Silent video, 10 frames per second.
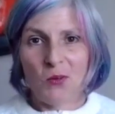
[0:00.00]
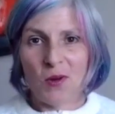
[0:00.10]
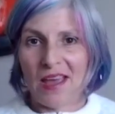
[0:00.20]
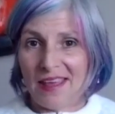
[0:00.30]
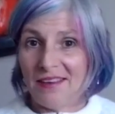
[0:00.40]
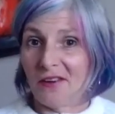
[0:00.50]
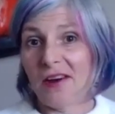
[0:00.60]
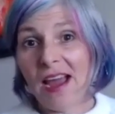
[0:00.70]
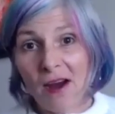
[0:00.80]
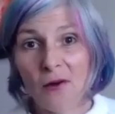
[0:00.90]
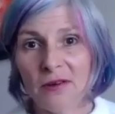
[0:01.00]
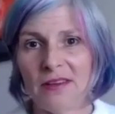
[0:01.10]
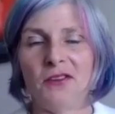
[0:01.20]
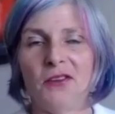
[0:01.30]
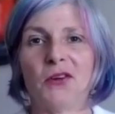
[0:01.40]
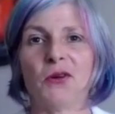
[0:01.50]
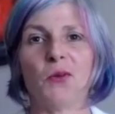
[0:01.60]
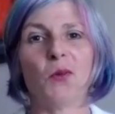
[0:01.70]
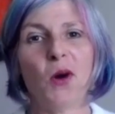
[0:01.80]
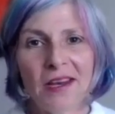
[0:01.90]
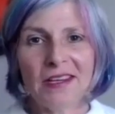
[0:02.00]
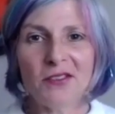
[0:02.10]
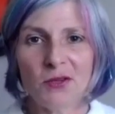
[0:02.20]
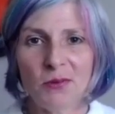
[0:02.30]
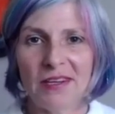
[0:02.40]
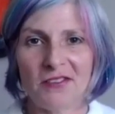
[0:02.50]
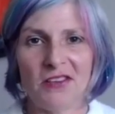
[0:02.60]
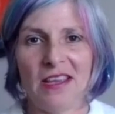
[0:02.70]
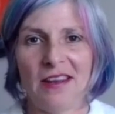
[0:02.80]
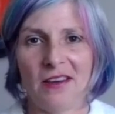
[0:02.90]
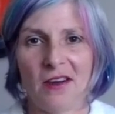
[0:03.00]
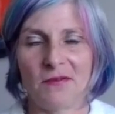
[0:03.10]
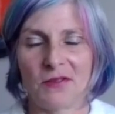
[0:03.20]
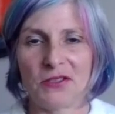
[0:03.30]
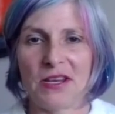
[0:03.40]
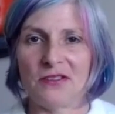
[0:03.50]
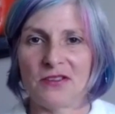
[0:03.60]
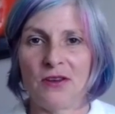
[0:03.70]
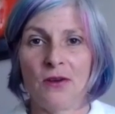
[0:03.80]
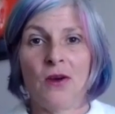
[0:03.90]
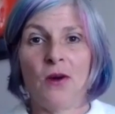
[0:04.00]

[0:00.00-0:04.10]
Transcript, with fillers: when you're out and you're wanting to initiate a conversation